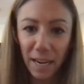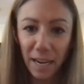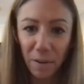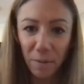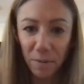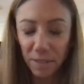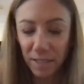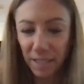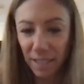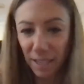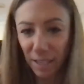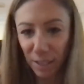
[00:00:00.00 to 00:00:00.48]
he
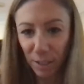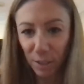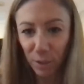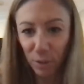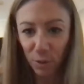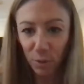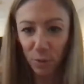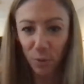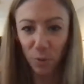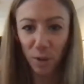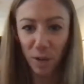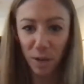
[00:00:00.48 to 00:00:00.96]
was telling the
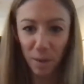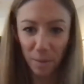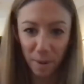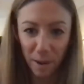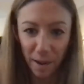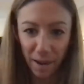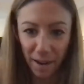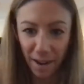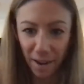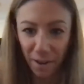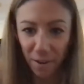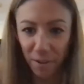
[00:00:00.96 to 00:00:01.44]
story
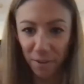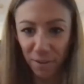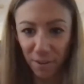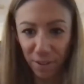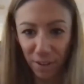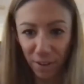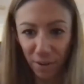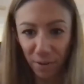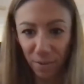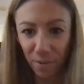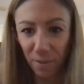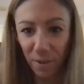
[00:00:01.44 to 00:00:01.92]
about how,
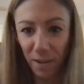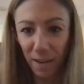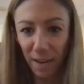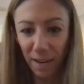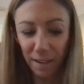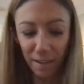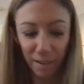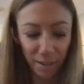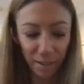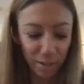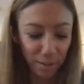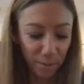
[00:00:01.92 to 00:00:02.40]
we had
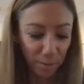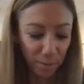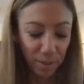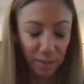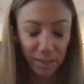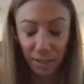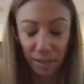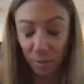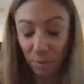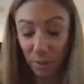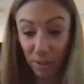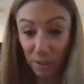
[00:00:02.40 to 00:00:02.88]
customers
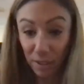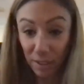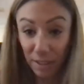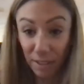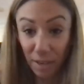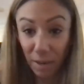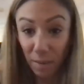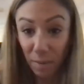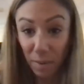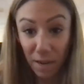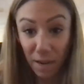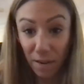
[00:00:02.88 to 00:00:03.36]
that would just
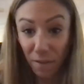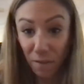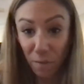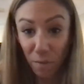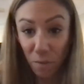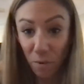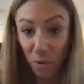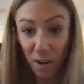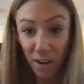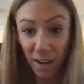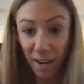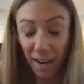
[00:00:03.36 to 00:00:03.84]
come in every
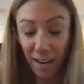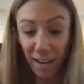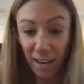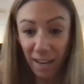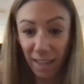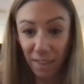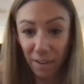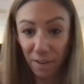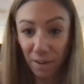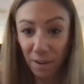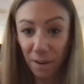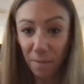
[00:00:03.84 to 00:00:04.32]
morning and
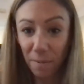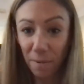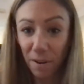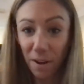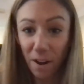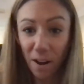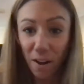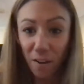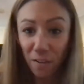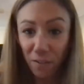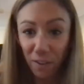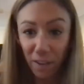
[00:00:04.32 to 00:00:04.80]
get their cup of
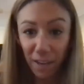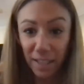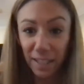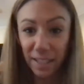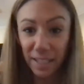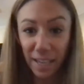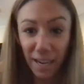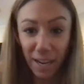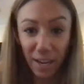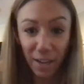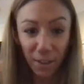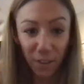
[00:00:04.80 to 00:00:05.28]
coffee and
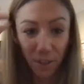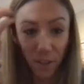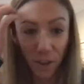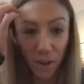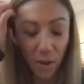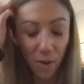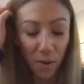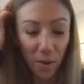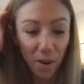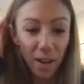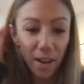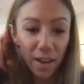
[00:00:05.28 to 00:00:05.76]
say
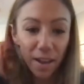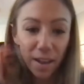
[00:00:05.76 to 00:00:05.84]
hello.